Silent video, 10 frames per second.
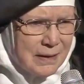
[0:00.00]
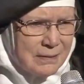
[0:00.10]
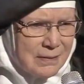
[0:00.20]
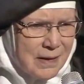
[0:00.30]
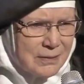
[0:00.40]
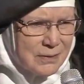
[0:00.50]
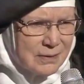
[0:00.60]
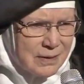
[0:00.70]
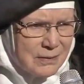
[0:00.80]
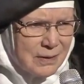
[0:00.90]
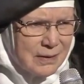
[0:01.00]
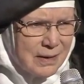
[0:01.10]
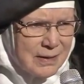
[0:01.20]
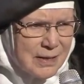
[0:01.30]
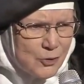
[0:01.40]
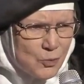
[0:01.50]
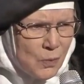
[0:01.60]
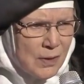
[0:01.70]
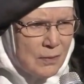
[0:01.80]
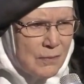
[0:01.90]
that each
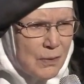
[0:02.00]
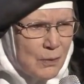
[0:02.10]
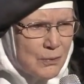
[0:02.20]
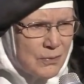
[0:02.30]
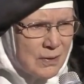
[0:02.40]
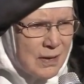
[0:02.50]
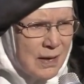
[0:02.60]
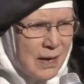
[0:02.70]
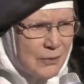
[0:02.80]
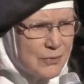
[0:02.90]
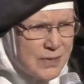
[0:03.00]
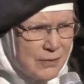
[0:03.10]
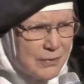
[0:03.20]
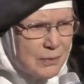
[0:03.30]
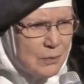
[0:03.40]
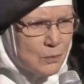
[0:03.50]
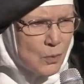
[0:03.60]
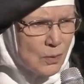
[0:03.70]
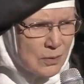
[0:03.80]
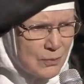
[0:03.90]
one of those has definite
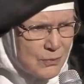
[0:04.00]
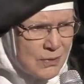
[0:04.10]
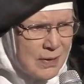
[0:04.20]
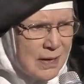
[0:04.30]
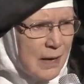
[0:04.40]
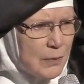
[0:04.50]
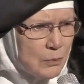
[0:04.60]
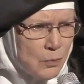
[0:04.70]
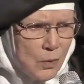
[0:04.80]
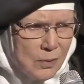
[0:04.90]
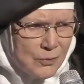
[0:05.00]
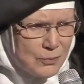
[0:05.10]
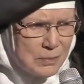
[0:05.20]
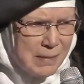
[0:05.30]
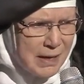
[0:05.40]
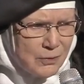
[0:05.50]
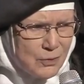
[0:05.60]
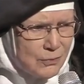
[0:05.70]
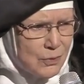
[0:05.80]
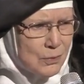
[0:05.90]
rules, and the rules demand
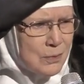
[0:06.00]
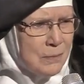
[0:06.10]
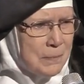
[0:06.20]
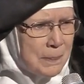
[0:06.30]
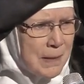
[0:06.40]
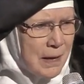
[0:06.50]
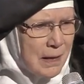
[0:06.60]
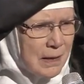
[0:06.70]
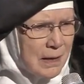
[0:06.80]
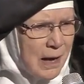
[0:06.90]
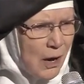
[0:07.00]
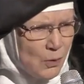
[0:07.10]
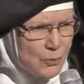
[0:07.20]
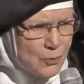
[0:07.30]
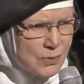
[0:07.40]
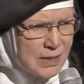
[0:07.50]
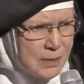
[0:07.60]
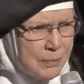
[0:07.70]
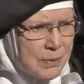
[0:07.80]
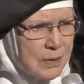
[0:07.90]
of you how to
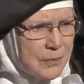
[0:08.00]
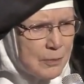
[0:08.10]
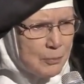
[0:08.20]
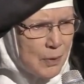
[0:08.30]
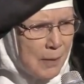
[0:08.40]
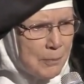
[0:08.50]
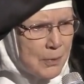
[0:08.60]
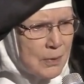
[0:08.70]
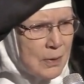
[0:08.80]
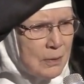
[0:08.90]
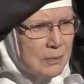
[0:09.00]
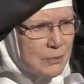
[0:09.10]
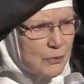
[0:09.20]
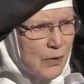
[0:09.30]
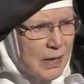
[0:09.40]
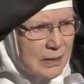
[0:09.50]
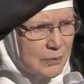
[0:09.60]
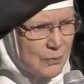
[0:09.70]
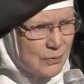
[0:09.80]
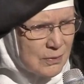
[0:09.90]
keep the proper
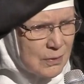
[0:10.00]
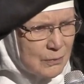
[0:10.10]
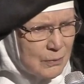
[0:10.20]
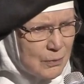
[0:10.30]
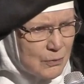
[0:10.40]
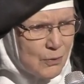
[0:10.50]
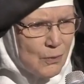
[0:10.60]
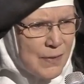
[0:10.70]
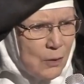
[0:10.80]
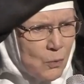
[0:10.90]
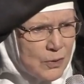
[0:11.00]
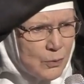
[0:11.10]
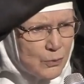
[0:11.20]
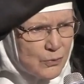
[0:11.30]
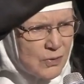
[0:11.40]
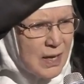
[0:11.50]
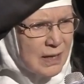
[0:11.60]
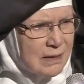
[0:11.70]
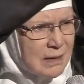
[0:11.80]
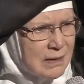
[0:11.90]
silence so that when you
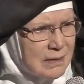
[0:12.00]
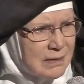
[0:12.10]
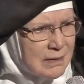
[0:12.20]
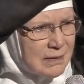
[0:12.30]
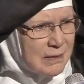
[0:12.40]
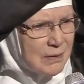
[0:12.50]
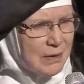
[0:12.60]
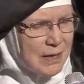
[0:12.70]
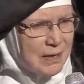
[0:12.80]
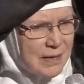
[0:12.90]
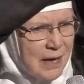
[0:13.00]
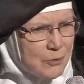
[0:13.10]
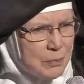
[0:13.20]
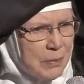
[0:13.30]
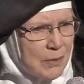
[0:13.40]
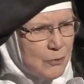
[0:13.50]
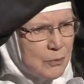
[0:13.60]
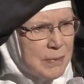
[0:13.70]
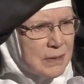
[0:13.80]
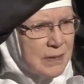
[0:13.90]
sing, it has a
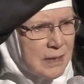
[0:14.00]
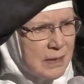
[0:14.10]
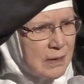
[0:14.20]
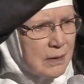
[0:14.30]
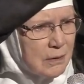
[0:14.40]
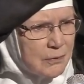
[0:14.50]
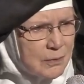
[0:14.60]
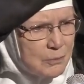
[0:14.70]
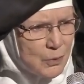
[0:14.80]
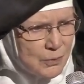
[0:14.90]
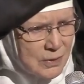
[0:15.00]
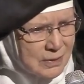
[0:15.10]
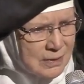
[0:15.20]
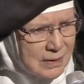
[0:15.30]
possibility of communion.